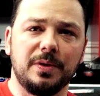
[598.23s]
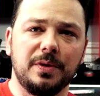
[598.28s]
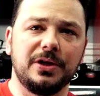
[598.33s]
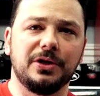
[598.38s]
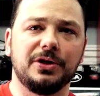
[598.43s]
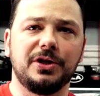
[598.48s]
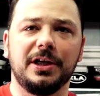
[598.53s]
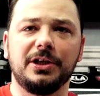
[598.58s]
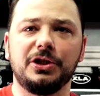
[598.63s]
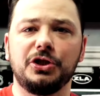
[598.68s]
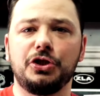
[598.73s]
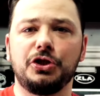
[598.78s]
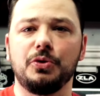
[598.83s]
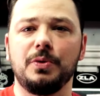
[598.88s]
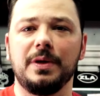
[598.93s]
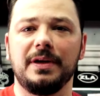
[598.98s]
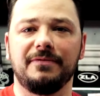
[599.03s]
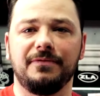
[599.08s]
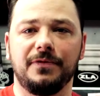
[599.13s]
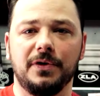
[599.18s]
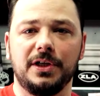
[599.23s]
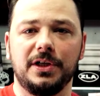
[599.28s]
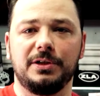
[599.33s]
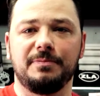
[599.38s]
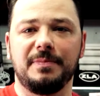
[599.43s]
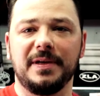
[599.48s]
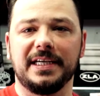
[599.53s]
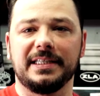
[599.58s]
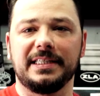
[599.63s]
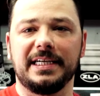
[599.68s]
when you're done shooting
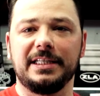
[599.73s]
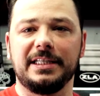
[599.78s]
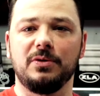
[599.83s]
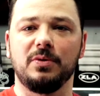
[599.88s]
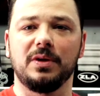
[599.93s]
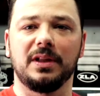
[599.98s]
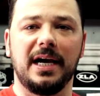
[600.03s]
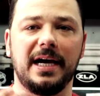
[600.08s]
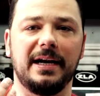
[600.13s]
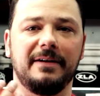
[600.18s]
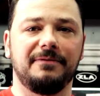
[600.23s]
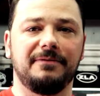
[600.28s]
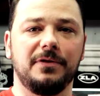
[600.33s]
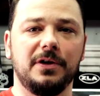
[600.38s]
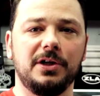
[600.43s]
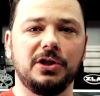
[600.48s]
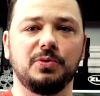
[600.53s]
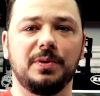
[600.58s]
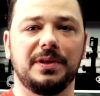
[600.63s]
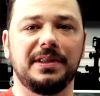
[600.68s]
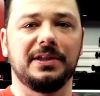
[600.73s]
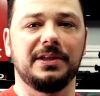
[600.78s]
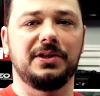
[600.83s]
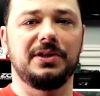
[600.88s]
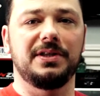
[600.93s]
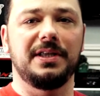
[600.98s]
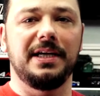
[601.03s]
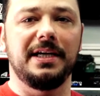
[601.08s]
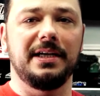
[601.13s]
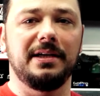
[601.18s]
footage, because I do a lot of footage with
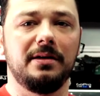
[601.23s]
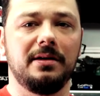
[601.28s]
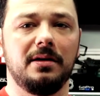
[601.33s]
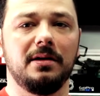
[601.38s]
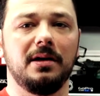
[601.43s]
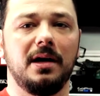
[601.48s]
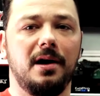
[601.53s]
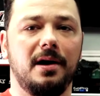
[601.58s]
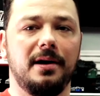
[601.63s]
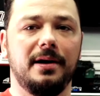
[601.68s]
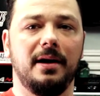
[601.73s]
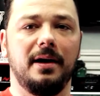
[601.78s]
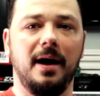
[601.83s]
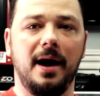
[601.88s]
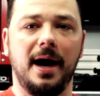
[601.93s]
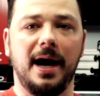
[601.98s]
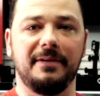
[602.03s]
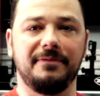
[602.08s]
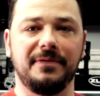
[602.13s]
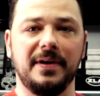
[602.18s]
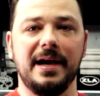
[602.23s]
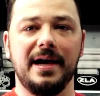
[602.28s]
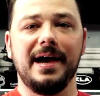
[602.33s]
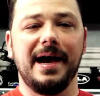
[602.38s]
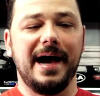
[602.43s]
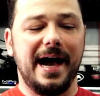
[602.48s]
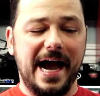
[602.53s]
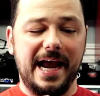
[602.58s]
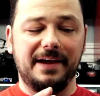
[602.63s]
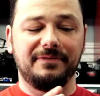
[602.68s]
this thing on and off,
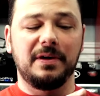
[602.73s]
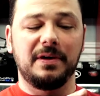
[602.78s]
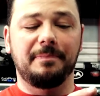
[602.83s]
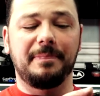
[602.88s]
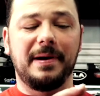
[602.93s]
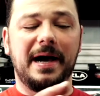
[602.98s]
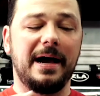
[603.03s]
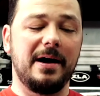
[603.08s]
I have to